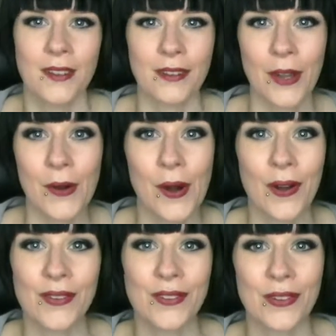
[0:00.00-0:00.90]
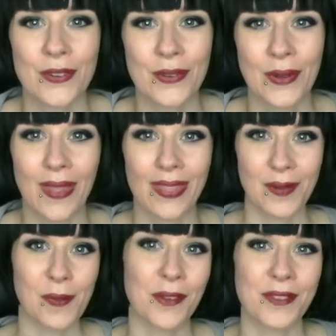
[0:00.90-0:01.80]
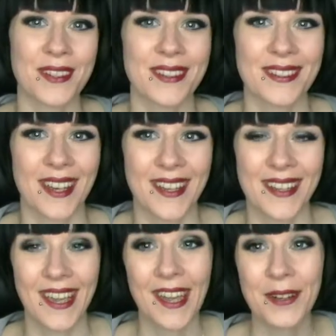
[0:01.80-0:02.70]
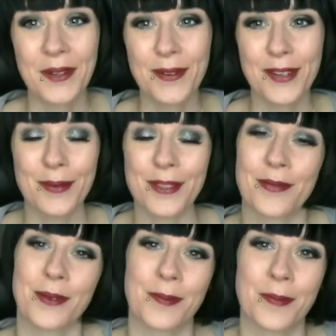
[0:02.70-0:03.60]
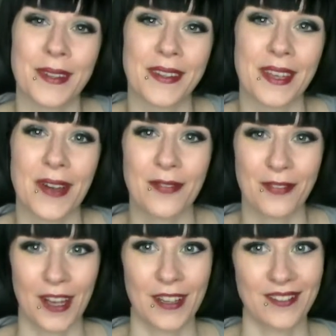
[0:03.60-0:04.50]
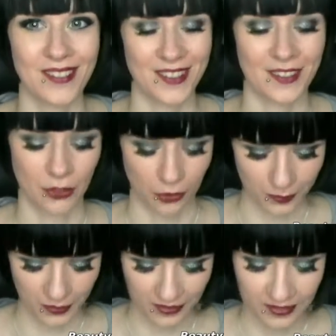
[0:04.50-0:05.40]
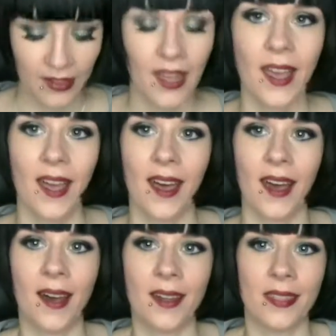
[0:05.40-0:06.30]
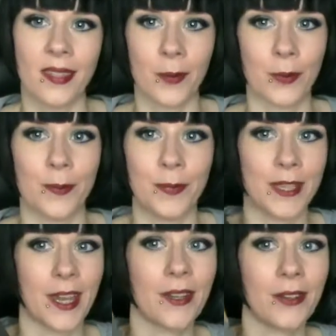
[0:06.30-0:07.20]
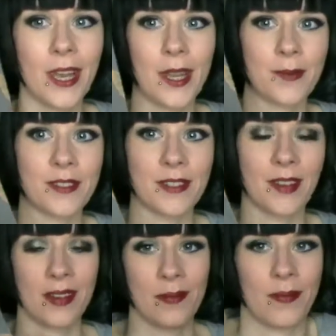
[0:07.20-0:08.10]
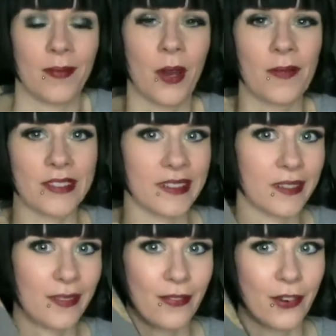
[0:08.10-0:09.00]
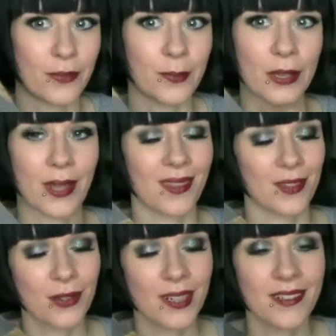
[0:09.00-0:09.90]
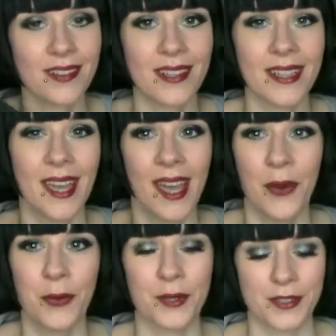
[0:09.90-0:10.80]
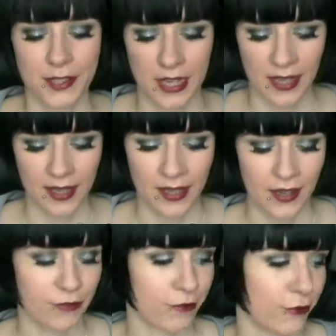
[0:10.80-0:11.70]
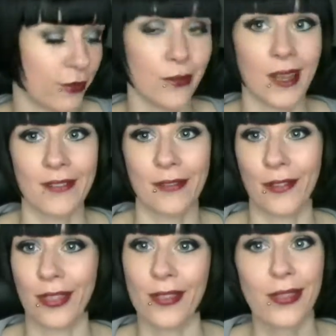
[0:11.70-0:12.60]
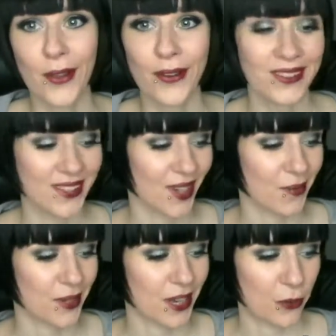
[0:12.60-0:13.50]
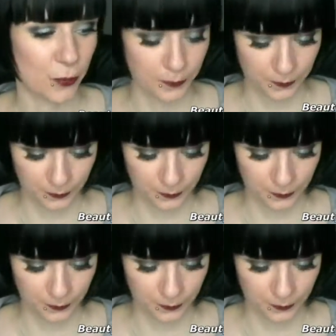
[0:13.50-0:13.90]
So now on to the most exciting category, which would be 5 star books, and that would be Hunger Games, obviously the first book in the trilogy, which I have reread for the 3rd time now,